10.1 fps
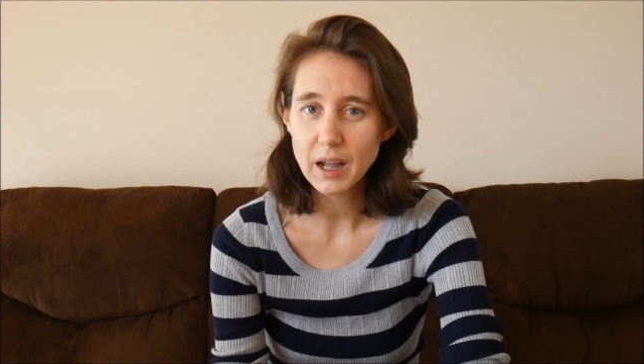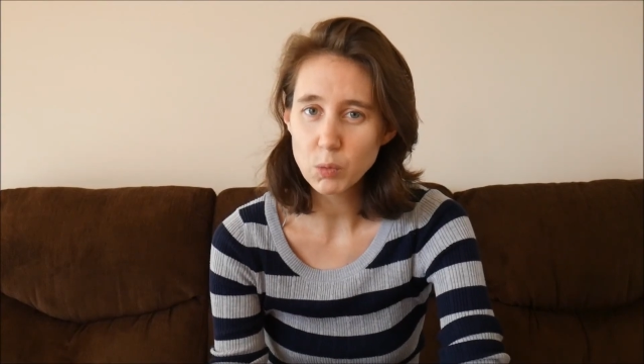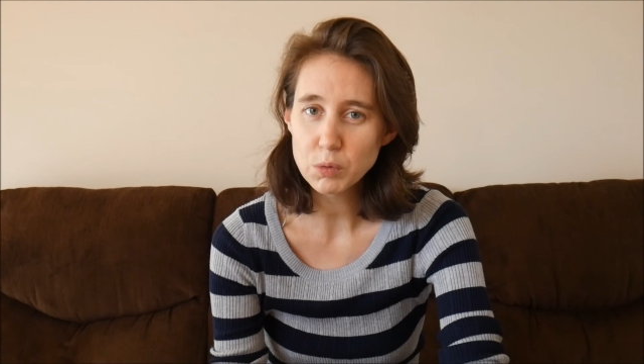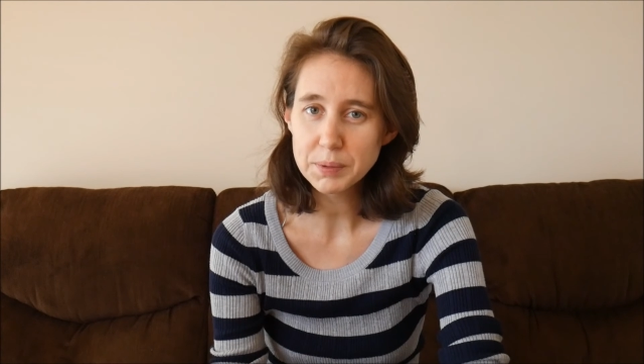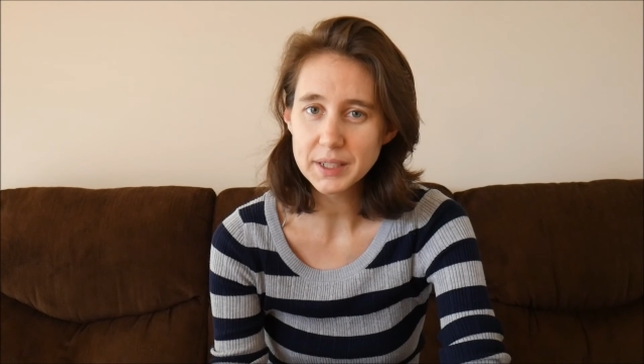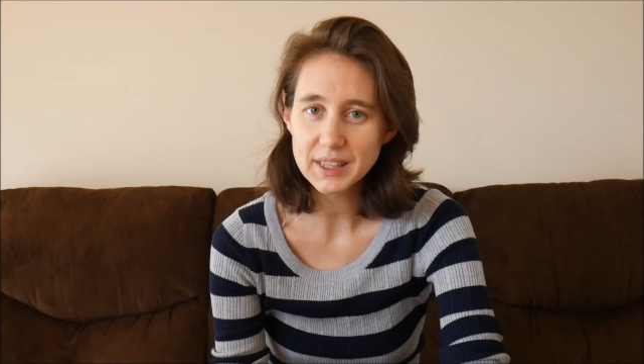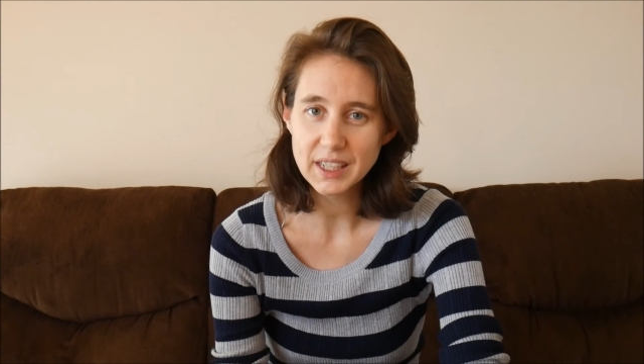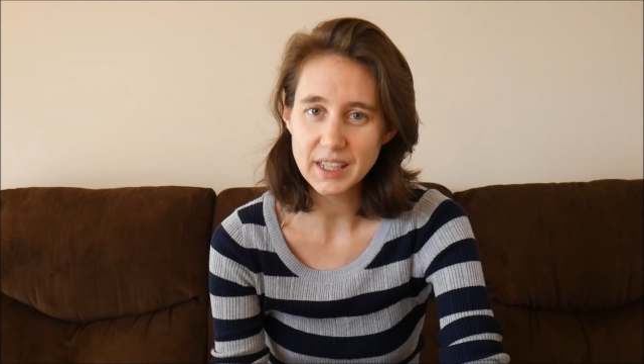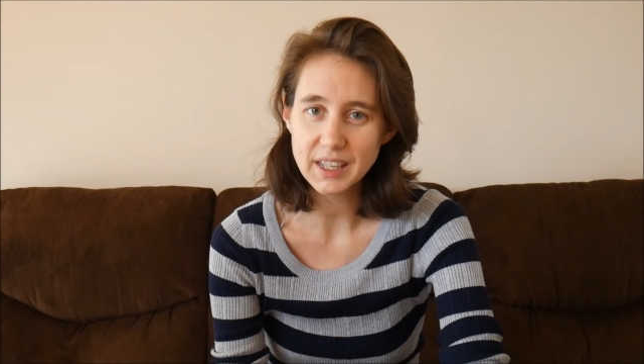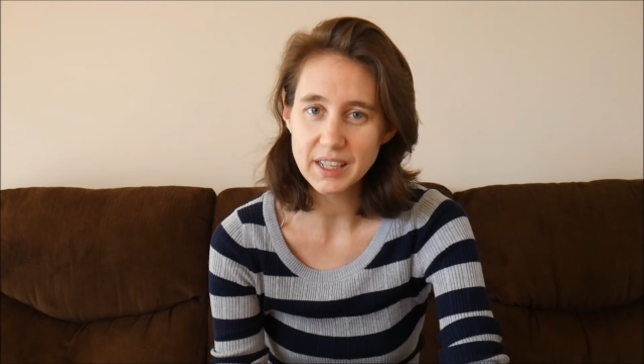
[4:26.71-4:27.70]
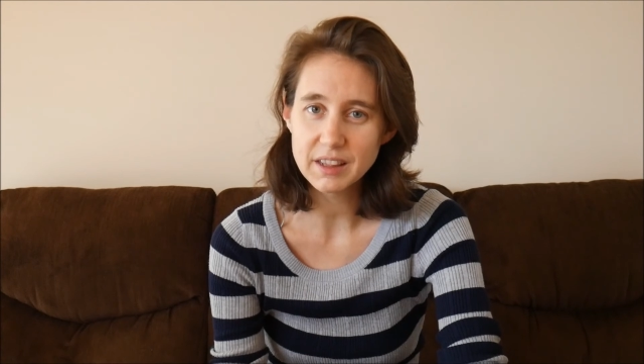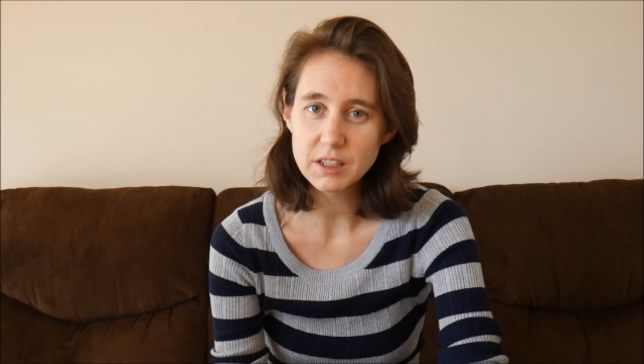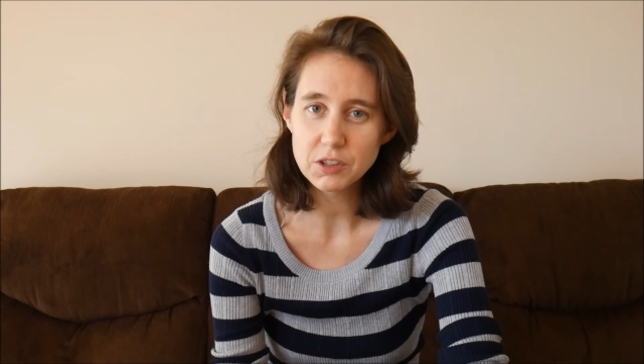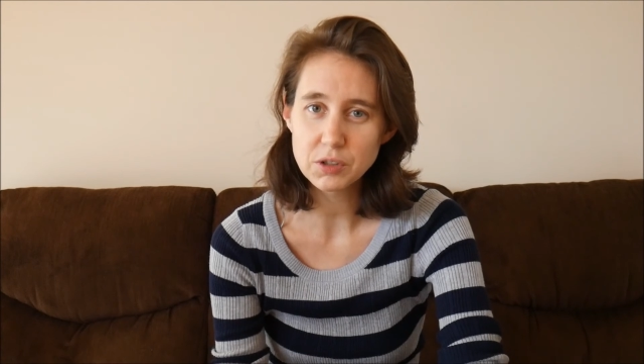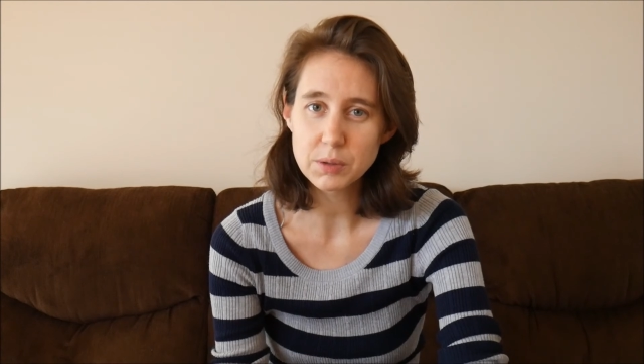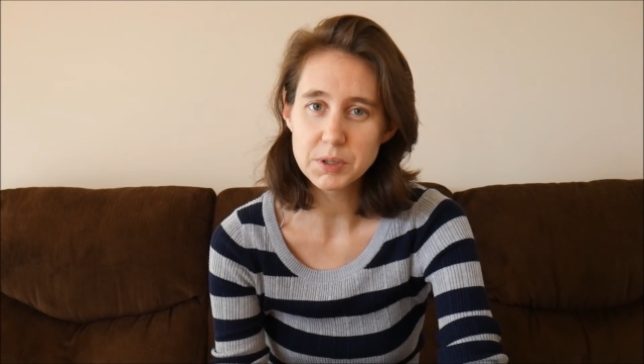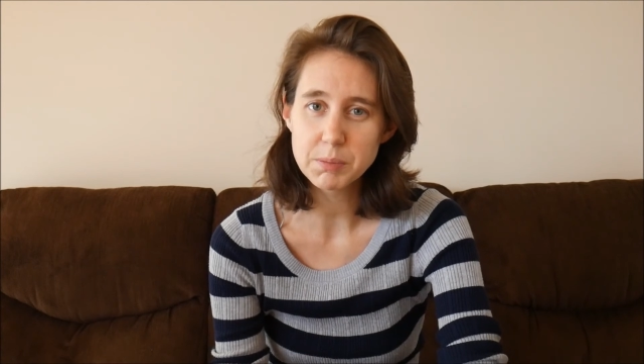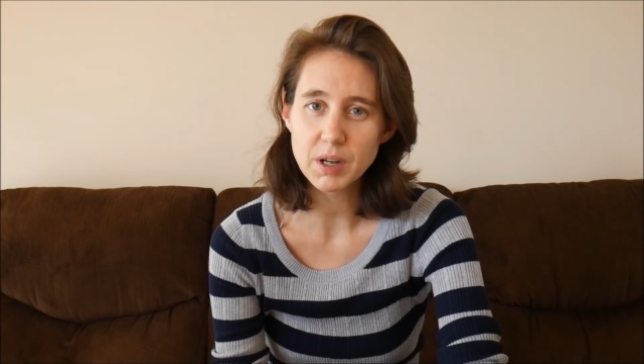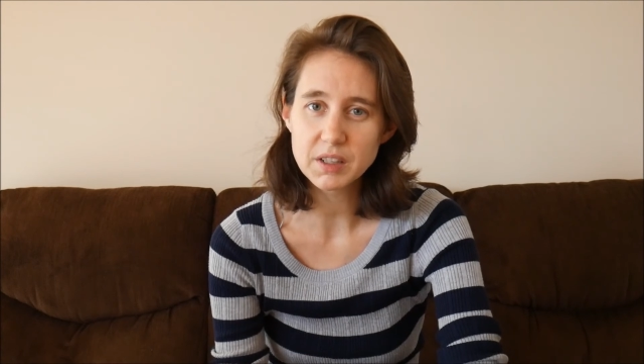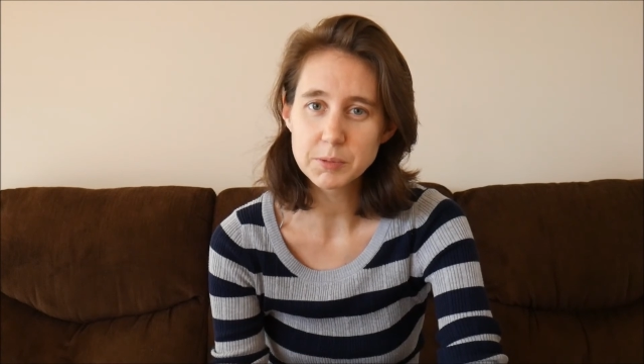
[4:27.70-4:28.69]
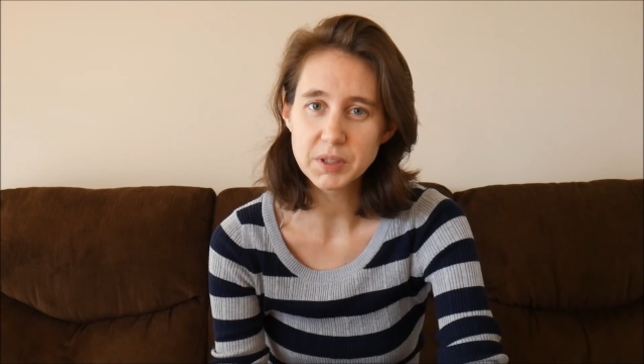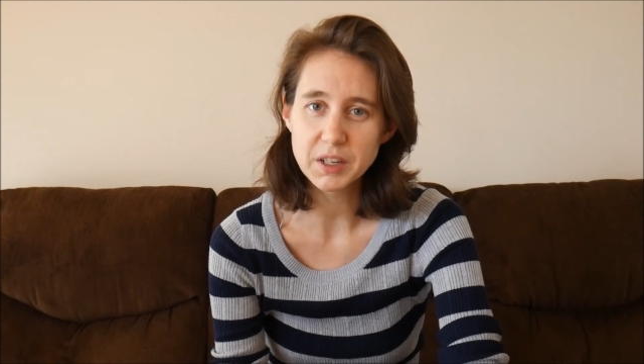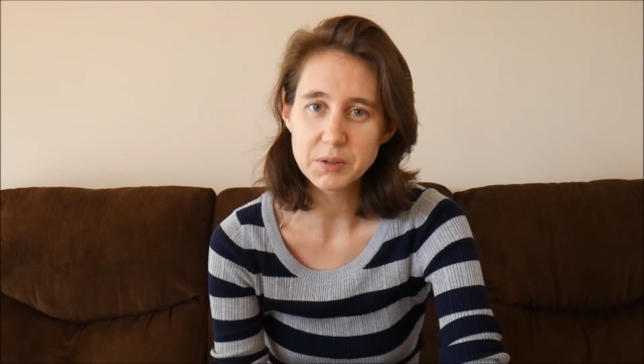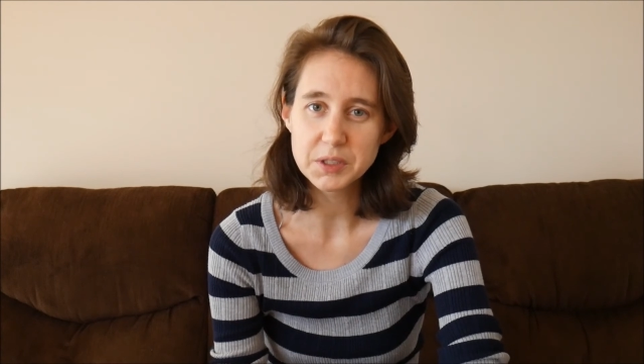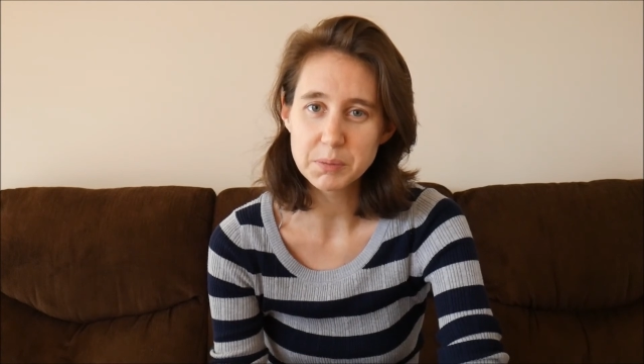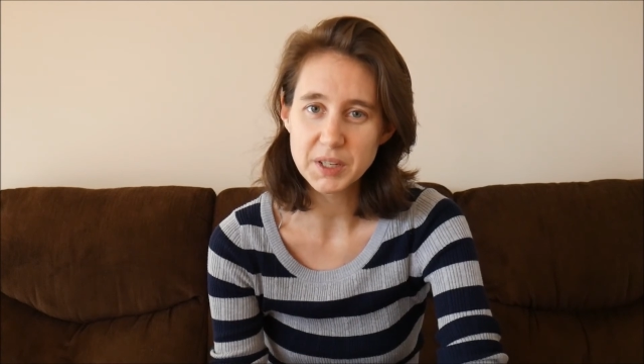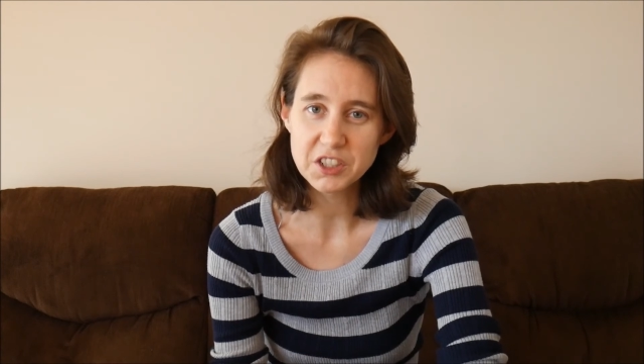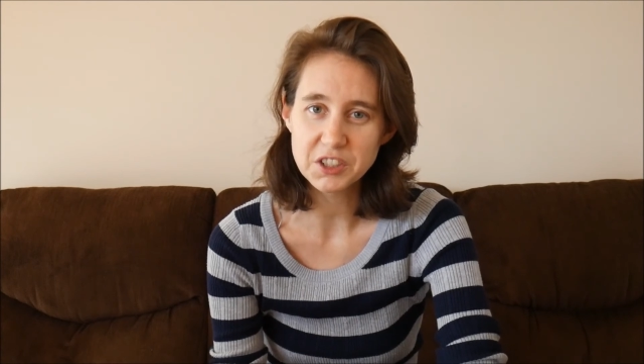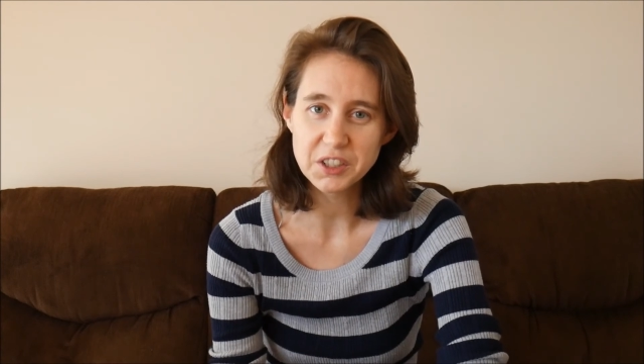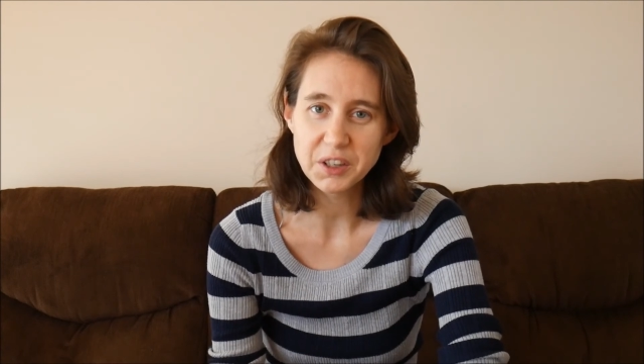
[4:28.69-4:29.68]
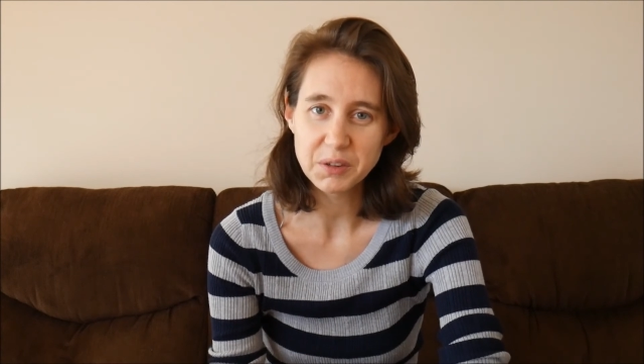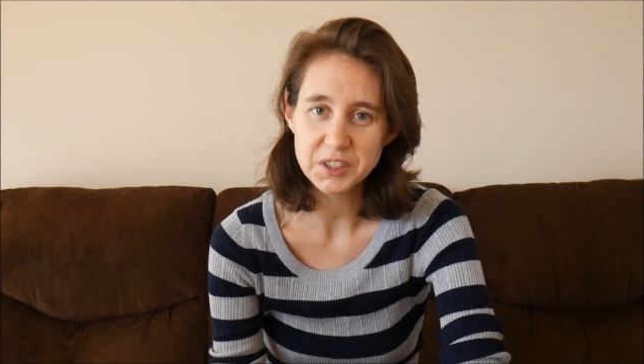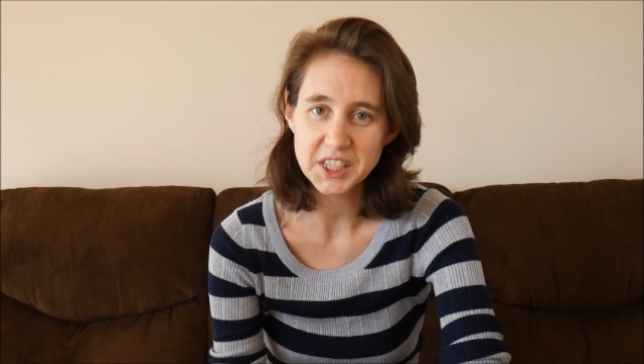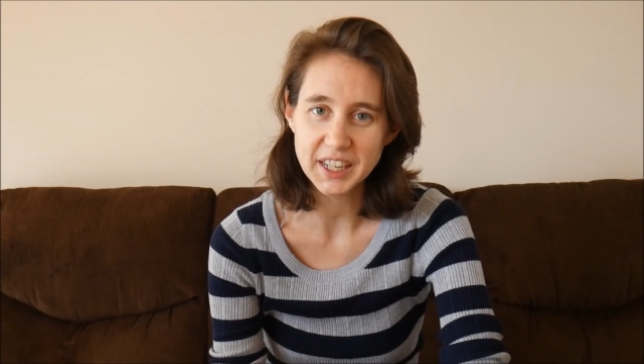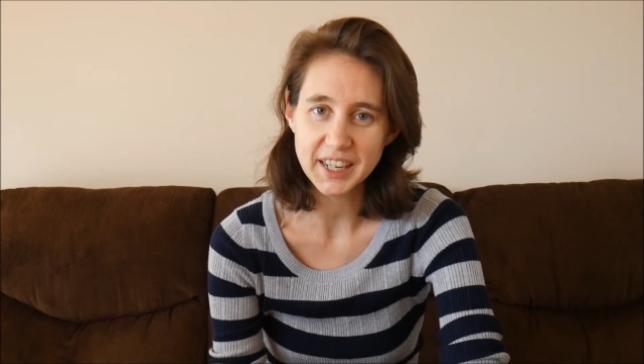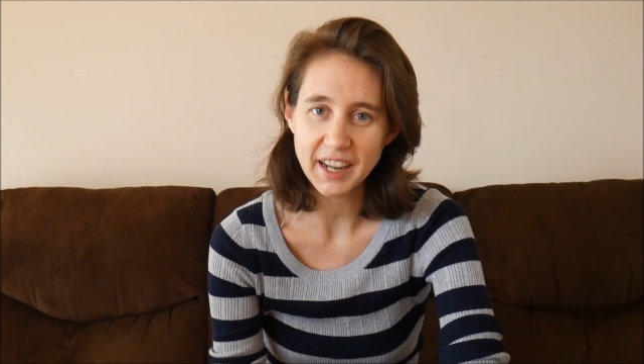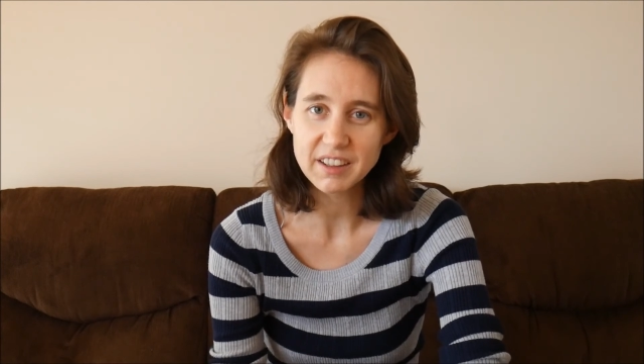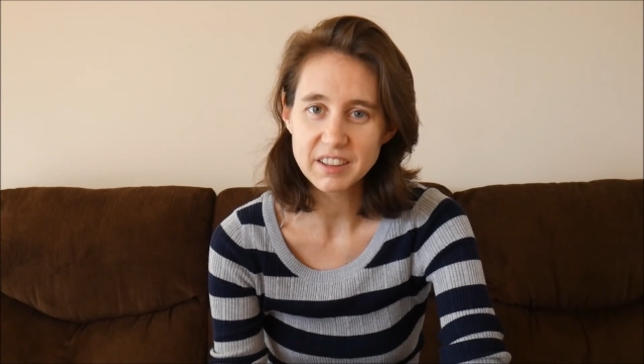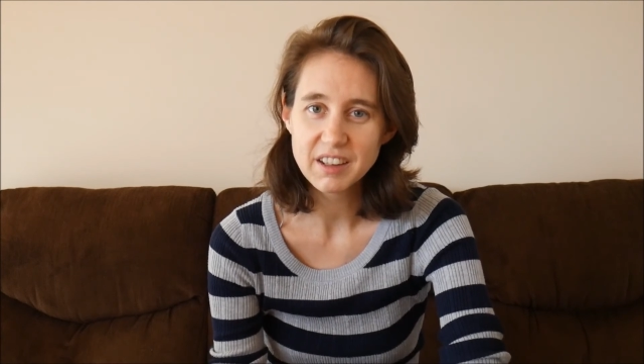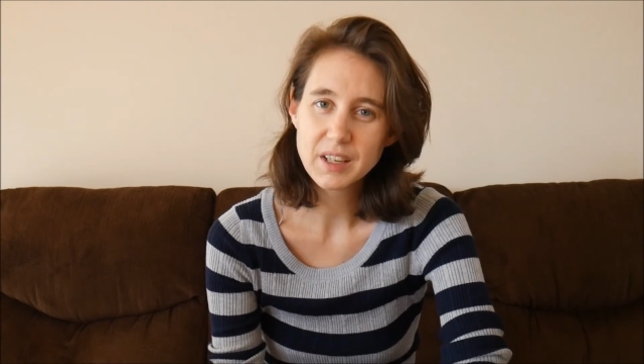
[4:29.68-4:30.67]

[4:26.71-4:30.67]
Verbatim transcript: I will put a link in the description box below, so make sure you go check it out.